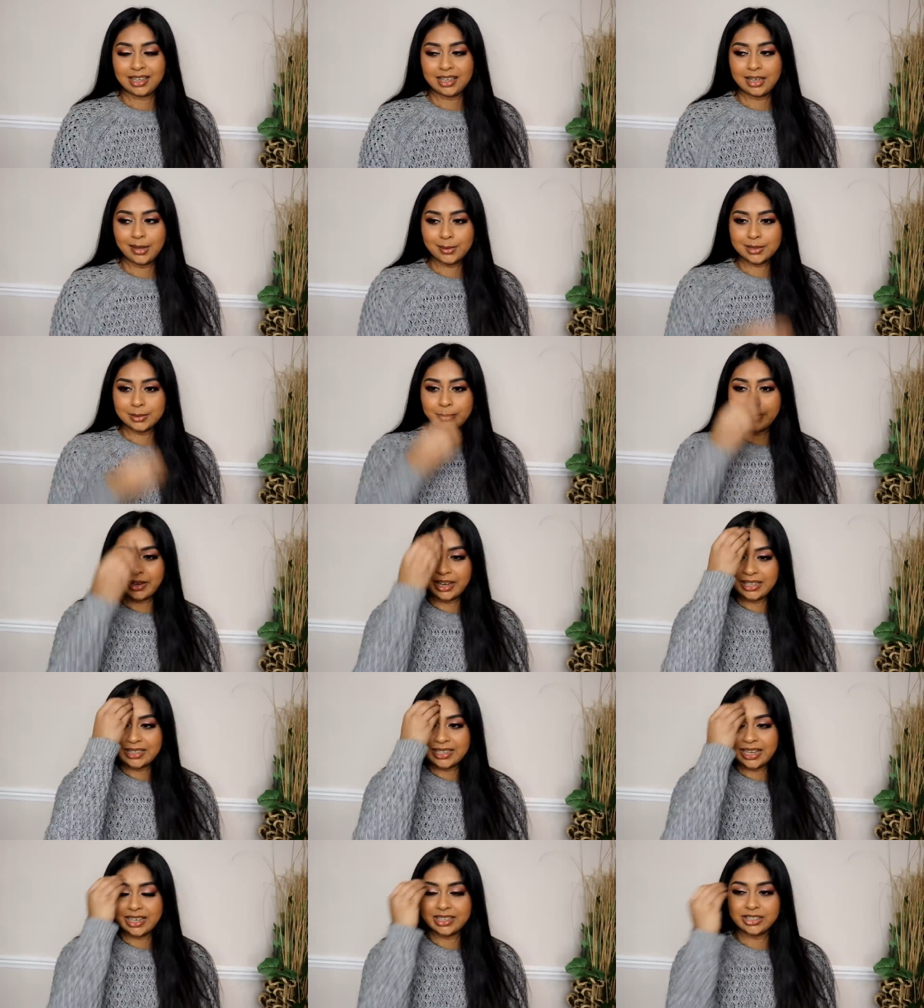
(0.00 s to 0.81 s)
it keeps my
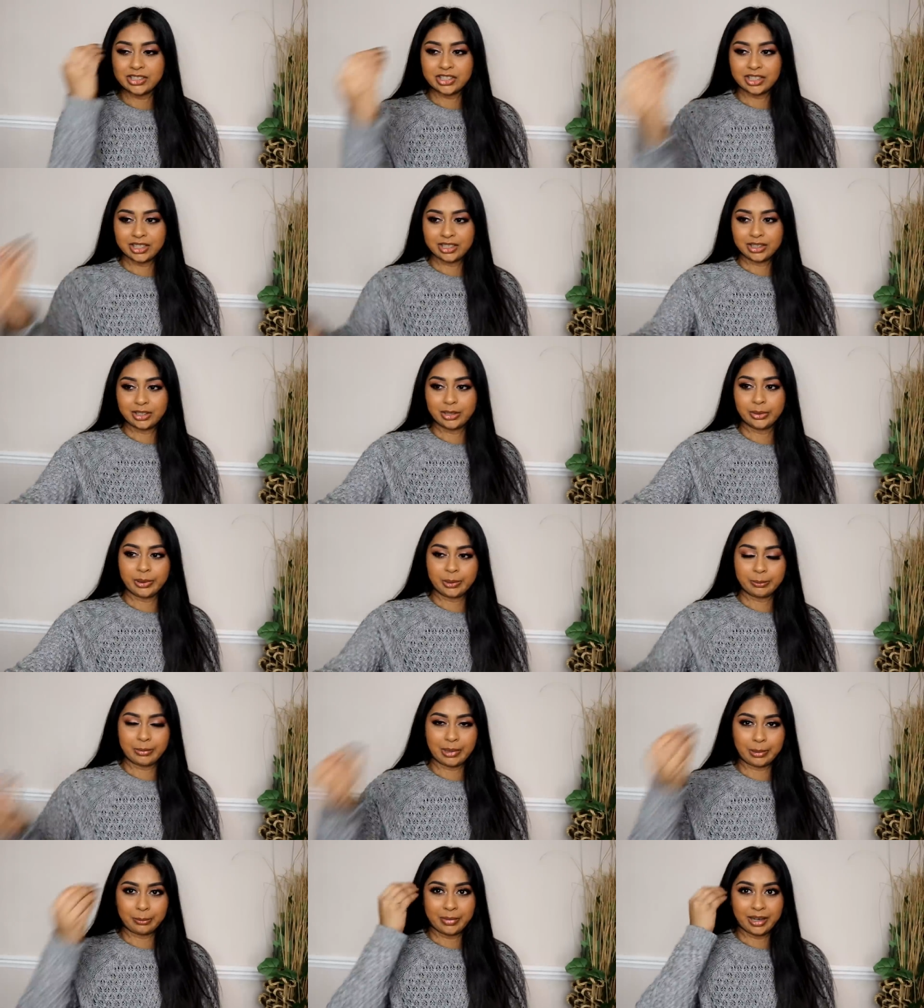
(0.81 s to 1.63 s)
attention
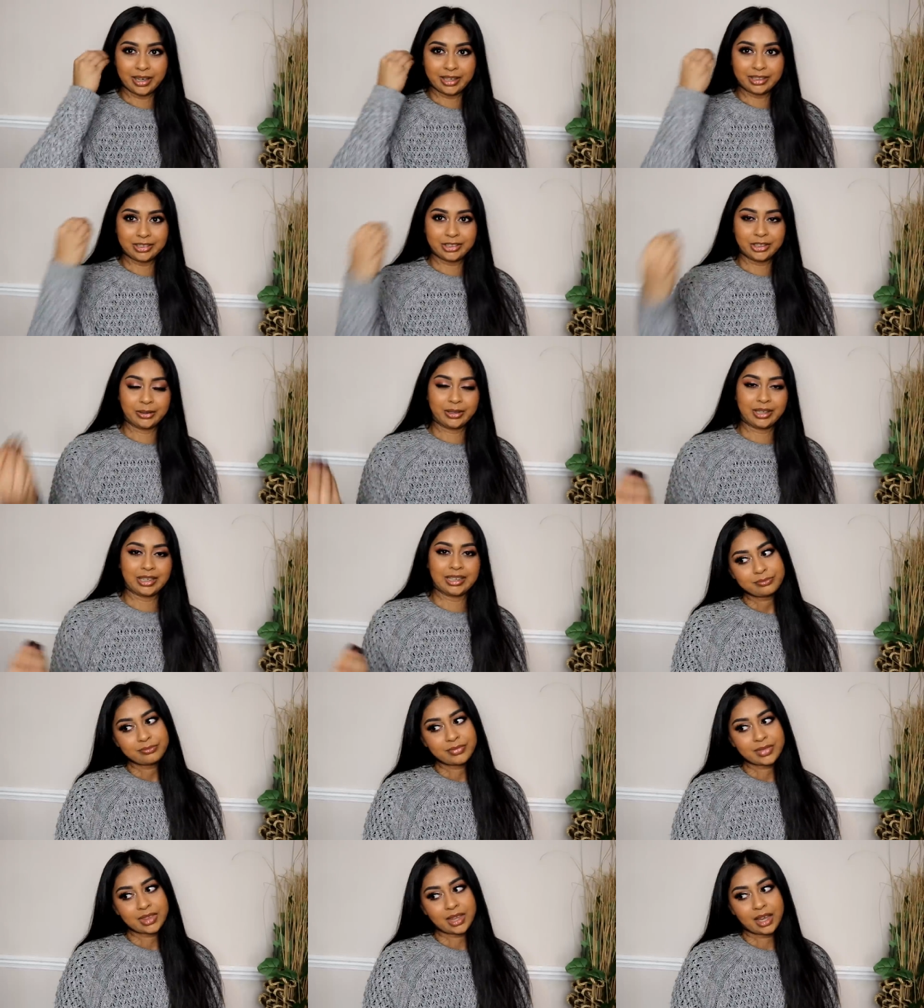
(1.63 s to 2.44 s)
going, my mind going.
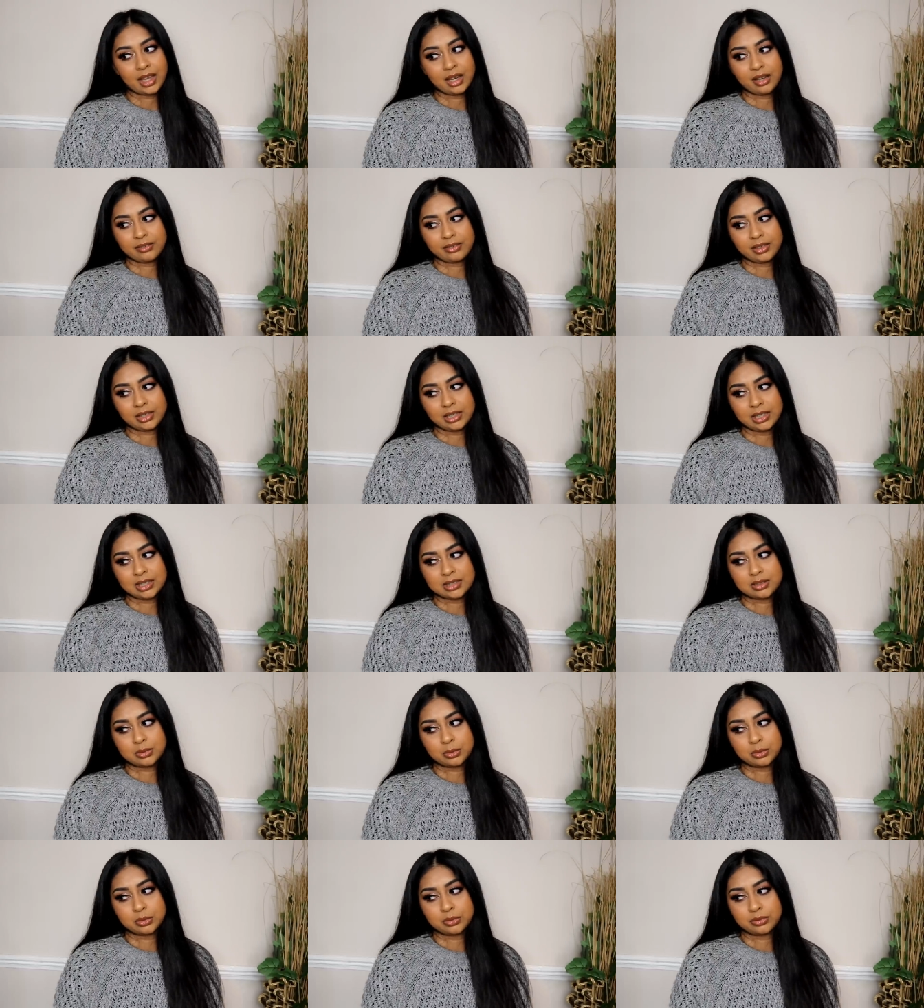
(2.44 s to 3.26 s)
And I think
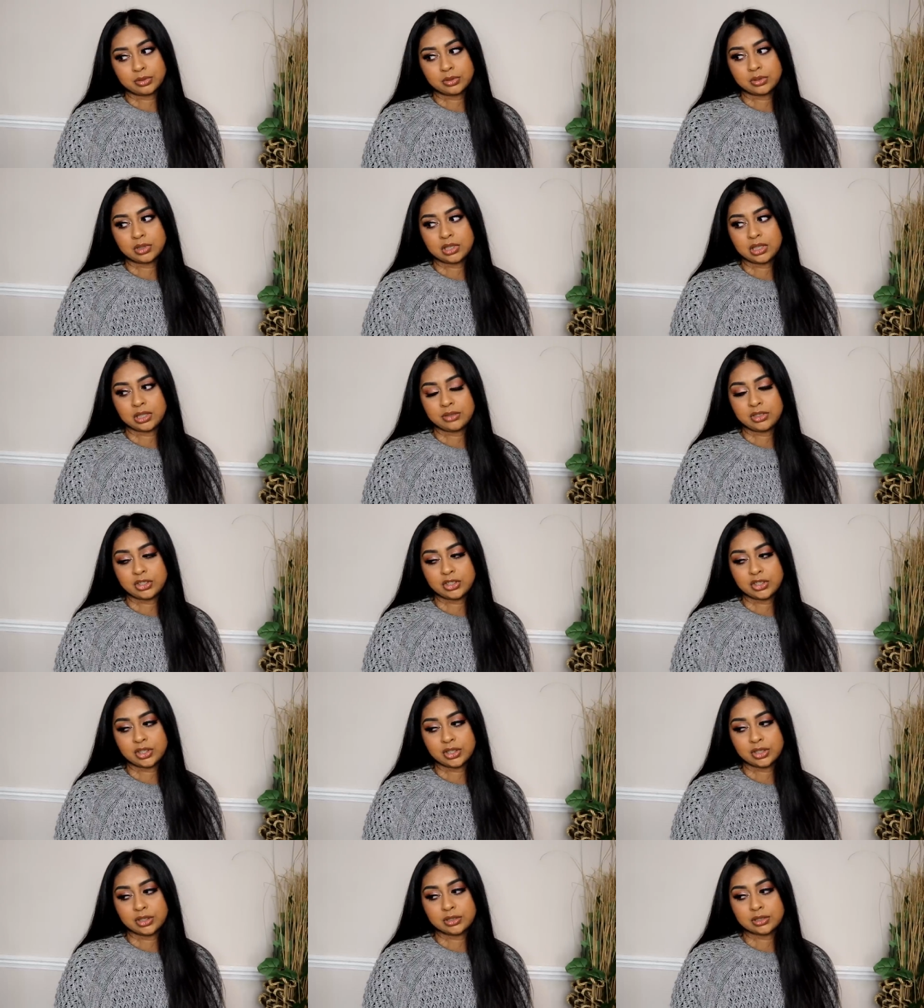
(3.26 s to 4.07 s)
that's all for TV
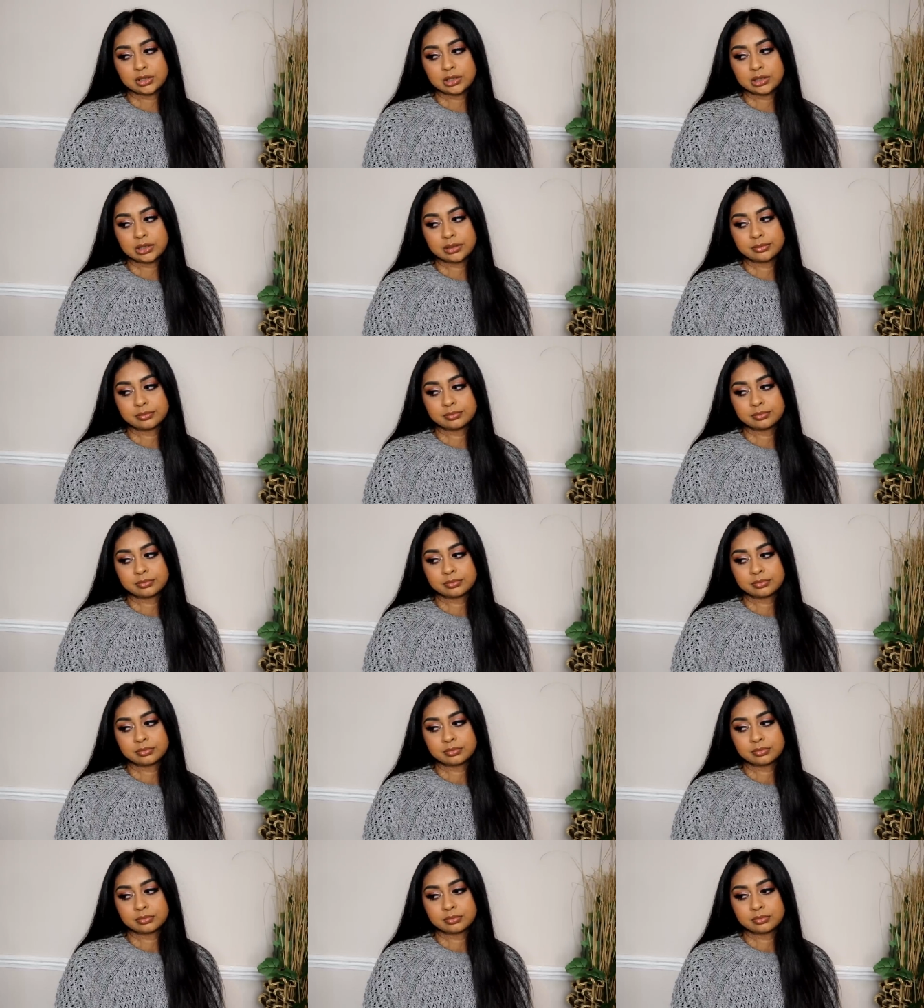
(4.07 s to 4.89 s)
shows.
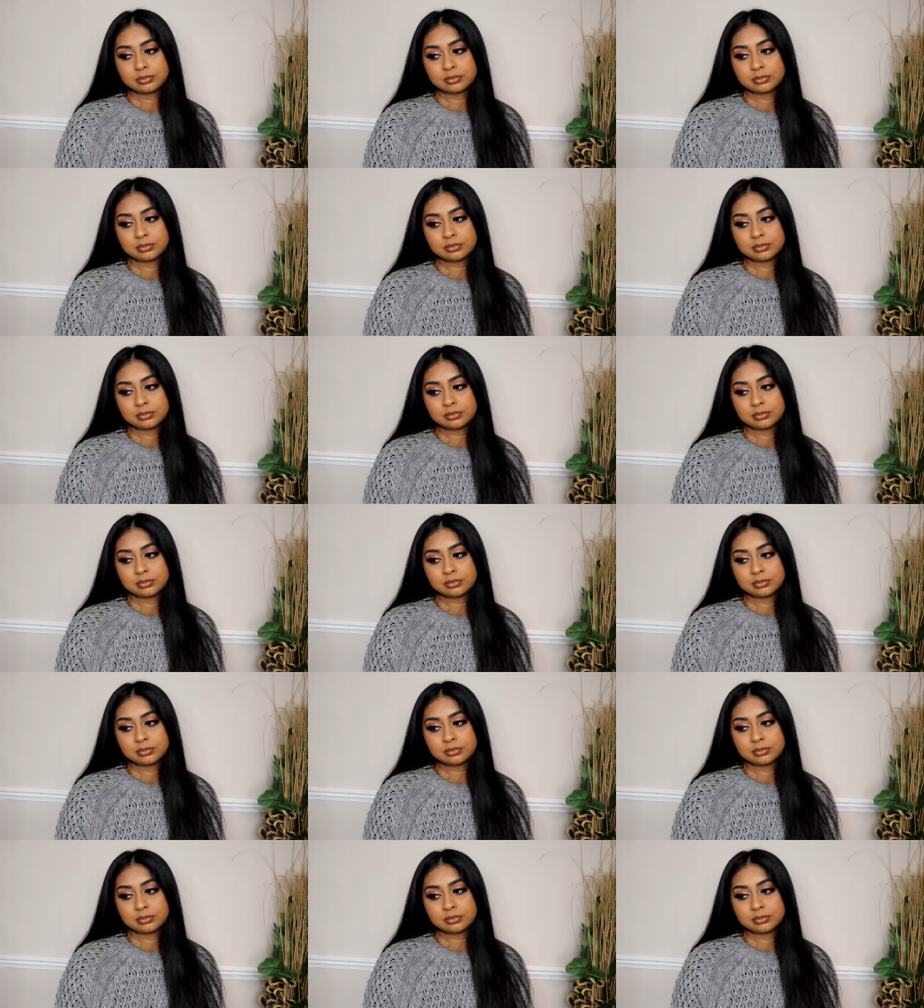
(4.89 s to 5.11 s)
Power.